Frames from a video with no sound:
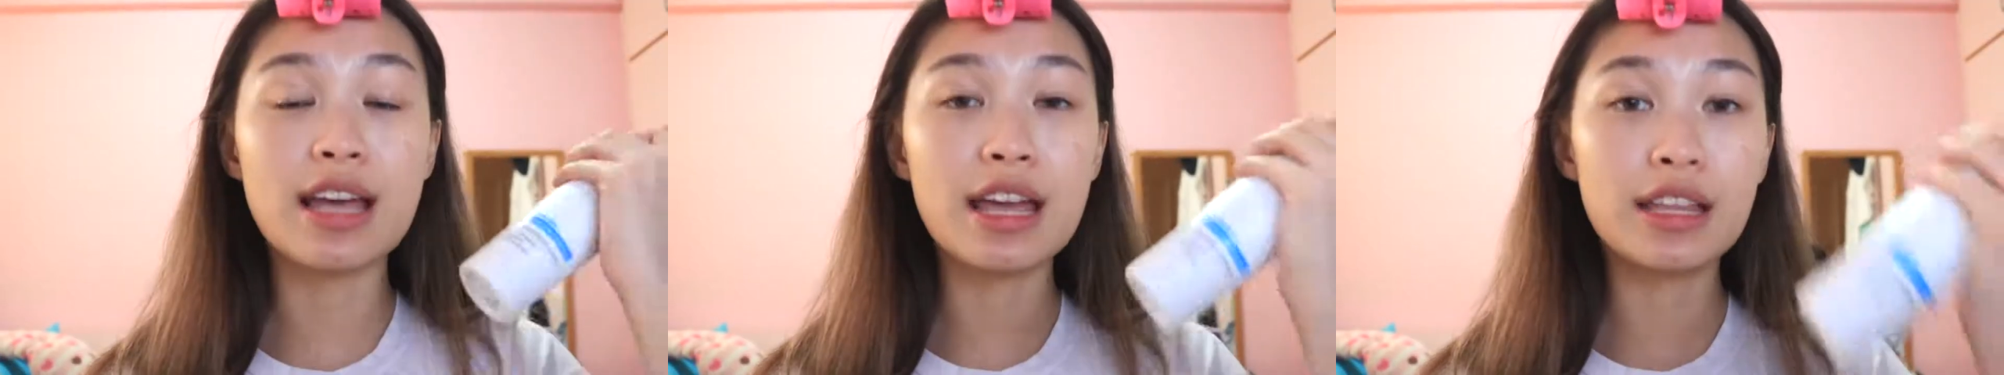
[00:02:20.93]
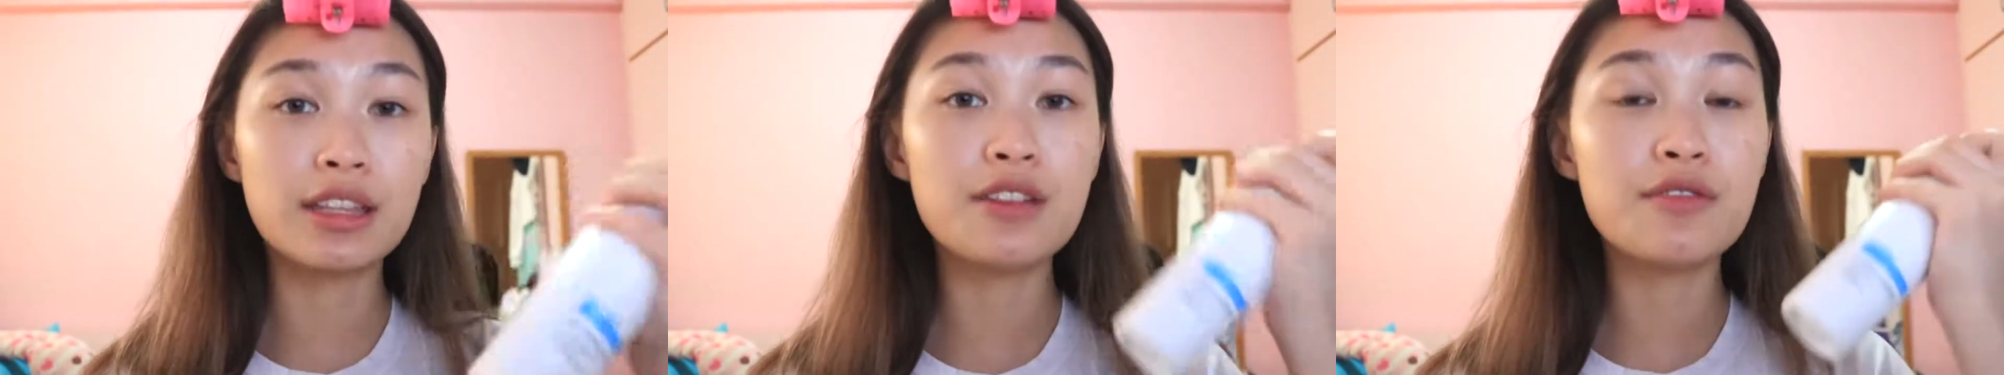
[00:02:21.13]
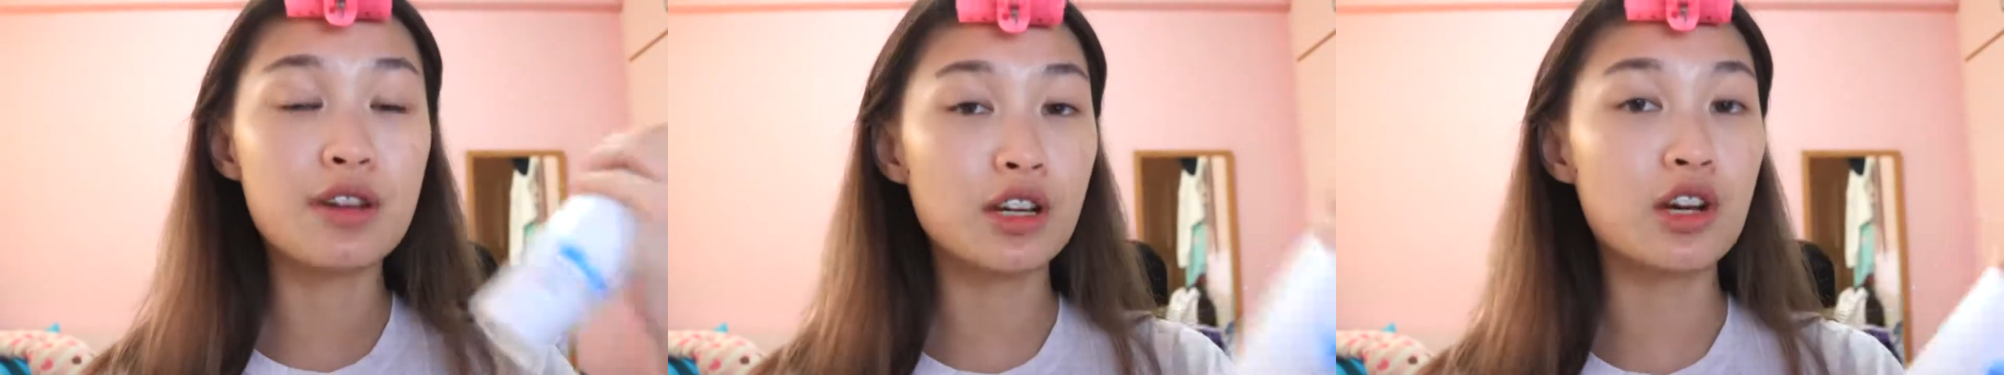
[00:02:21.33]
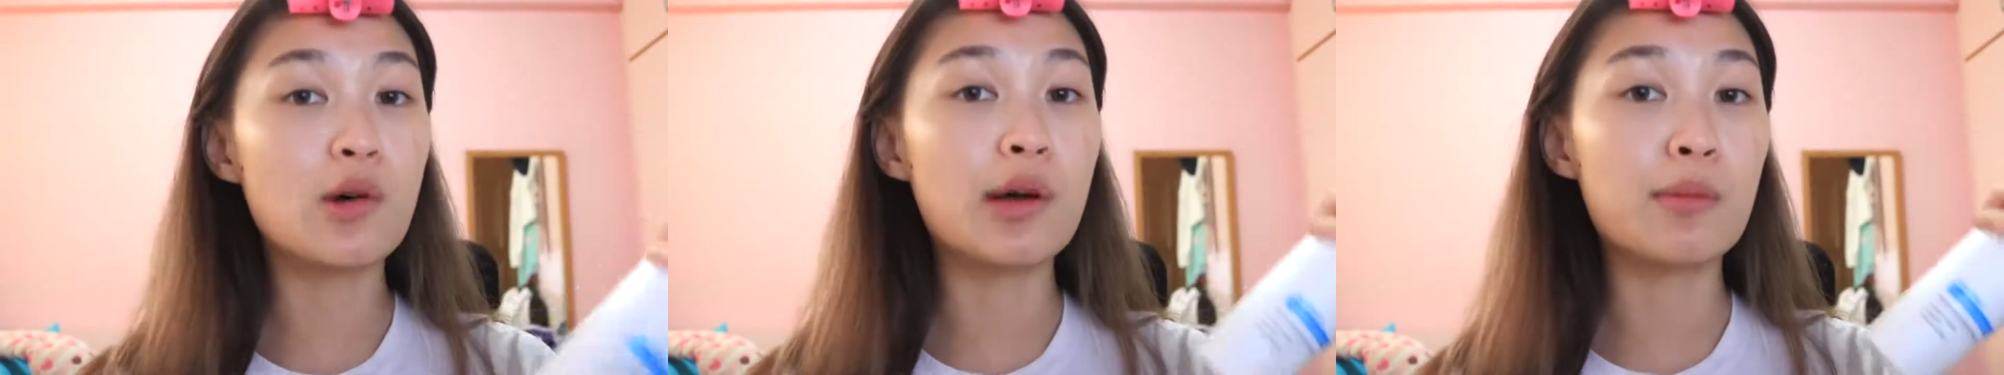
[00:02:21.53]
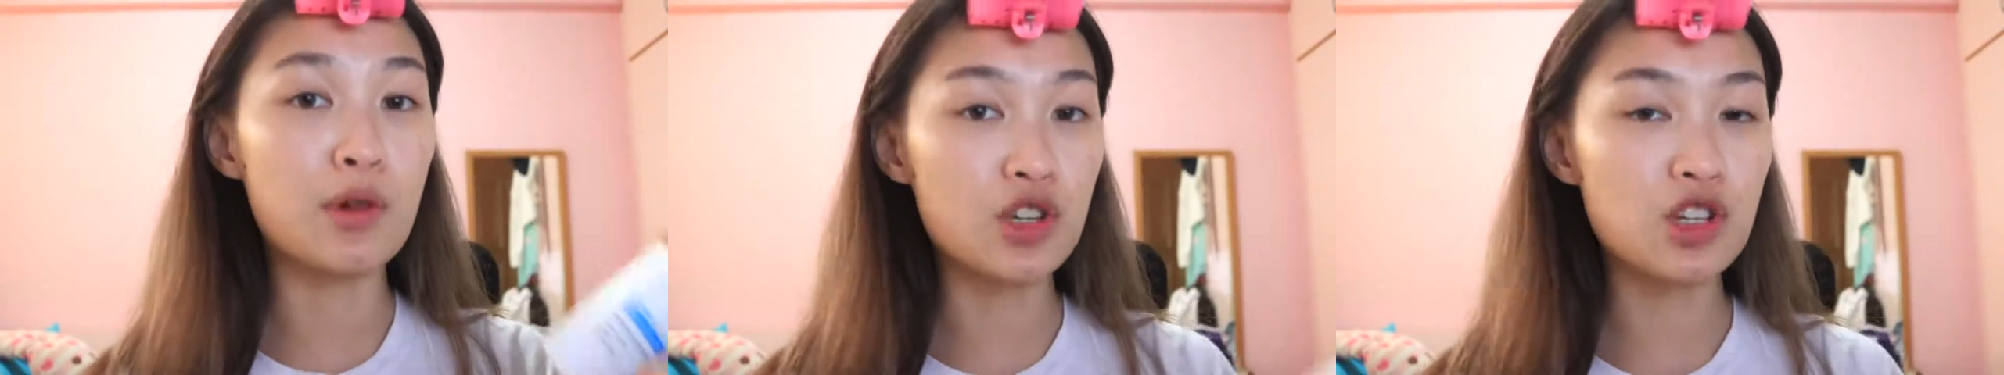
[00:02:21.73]
anti-wrinkle
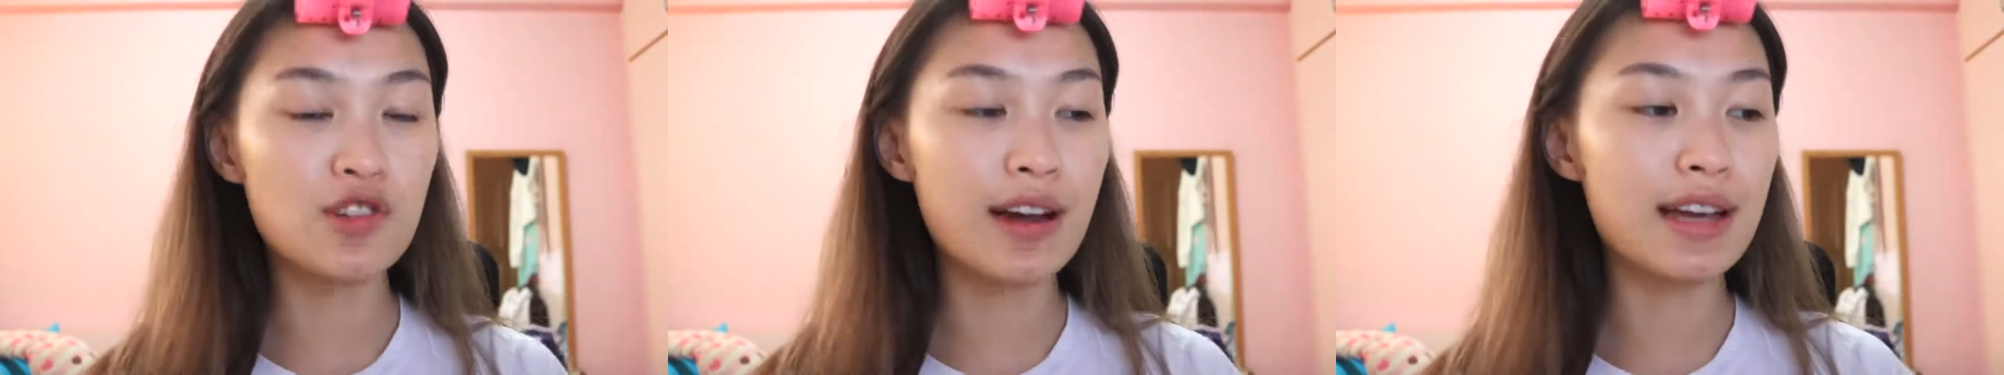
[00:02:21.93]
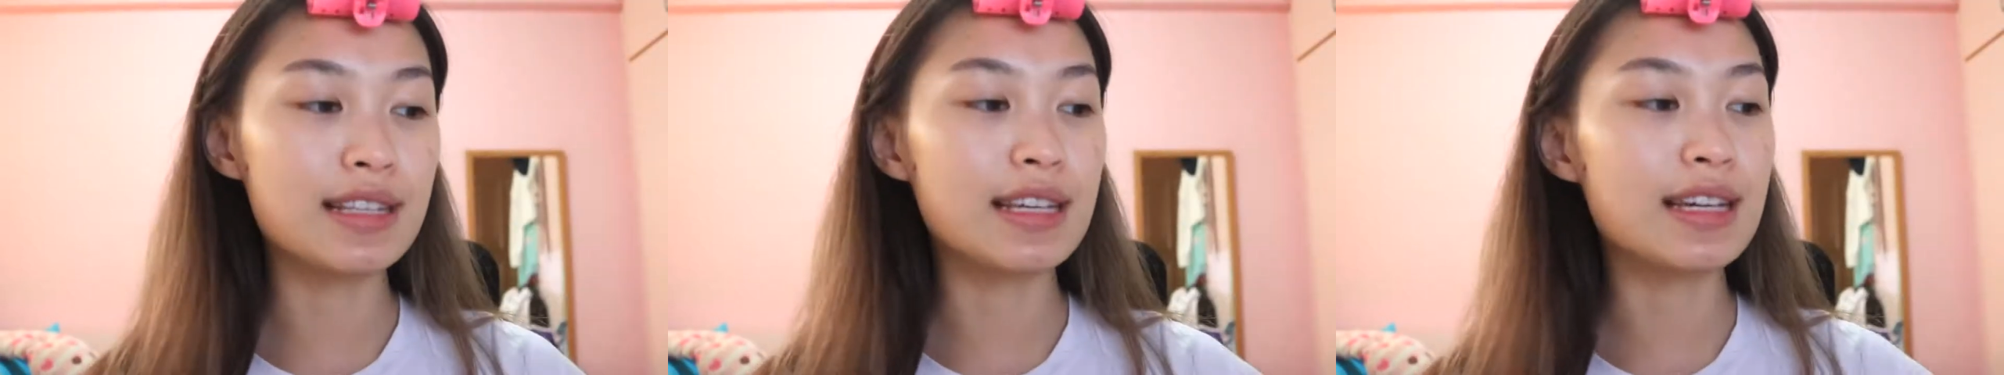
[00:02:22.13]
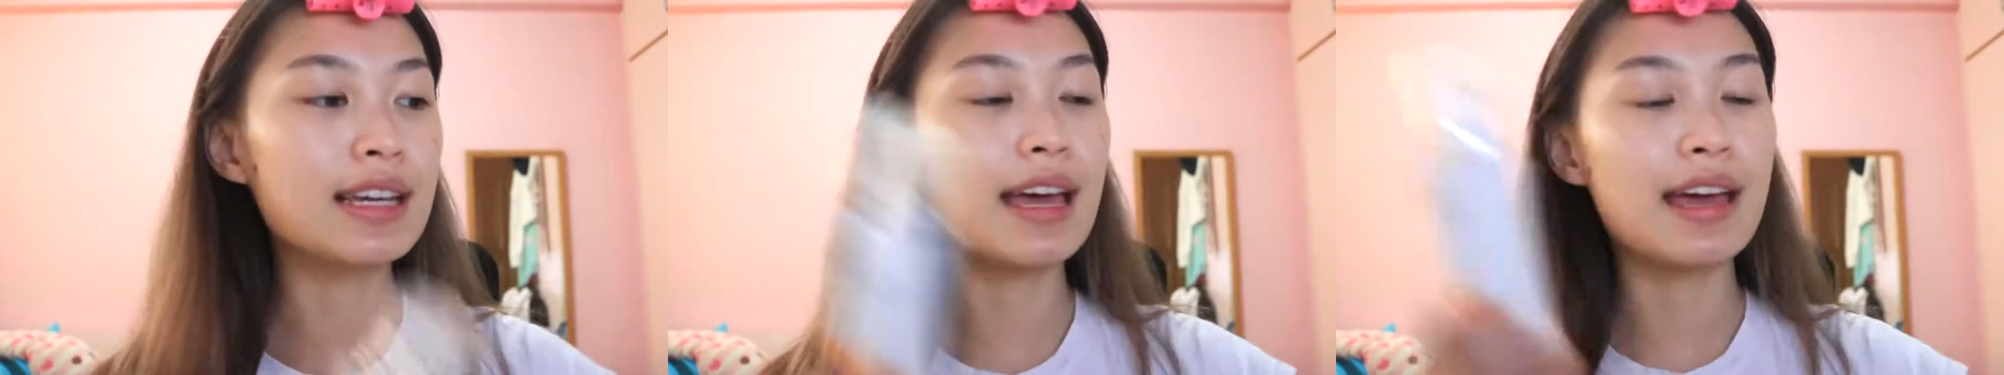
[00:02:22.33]
and moisturizing